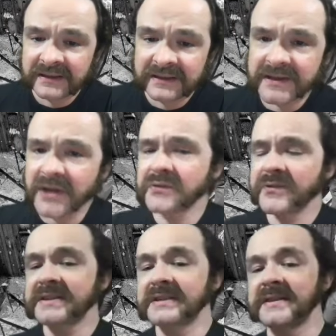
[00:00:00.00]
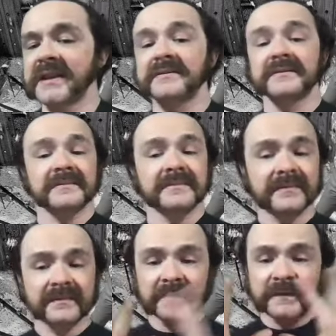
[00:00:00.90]
The other reason that
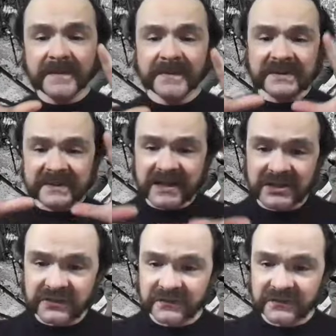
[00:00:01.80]
feminization